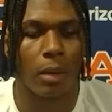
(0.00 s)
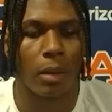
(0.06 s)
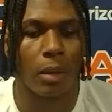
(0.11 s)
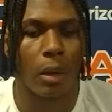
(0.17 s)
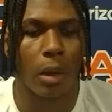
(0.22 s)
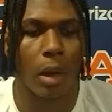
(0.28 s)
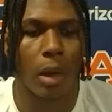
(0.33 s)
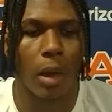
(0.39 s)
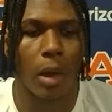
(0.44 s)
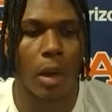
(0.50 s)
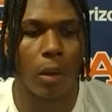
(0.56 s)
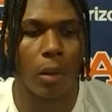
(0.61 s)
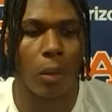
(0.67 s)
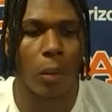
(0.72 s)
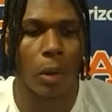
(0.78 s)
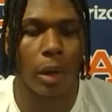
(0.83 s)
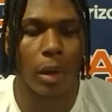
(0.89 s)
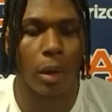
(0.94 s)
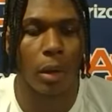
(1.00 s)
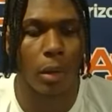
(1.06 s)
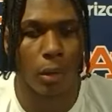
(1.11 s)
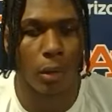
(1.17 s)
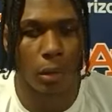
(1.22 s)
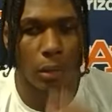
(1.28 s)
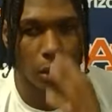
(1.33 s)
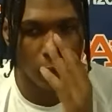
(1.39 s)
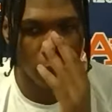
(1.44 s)
Well,
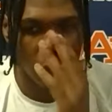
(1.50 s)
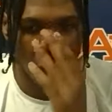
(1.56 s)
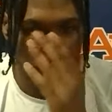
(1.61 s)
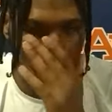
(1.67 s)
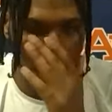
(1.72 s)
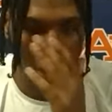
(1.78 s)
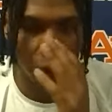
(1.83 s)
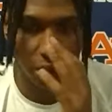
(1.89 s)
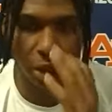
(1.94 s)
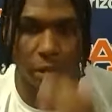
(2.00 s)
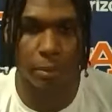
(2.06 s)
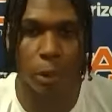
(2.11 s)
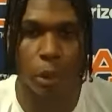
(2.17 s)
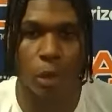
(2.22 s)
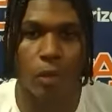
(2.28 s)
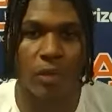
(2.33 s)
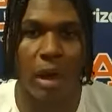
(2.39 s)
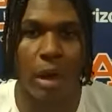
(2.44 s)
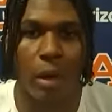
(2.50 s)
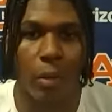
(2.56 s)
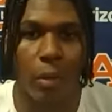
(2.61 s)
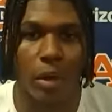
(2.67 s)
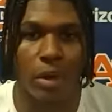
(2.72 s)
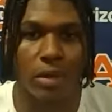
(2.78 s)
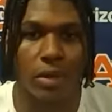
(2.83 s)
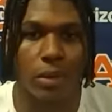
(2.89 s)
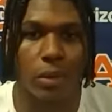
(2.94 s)
I really couldn't move how I
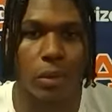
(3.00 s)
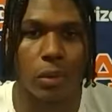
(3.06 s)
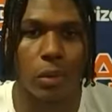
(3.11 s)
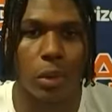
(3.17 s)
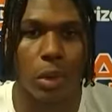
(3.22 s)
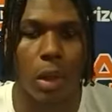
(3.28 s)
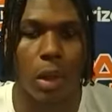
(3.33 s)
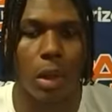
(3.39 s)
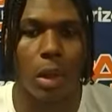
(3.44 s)
wanted to.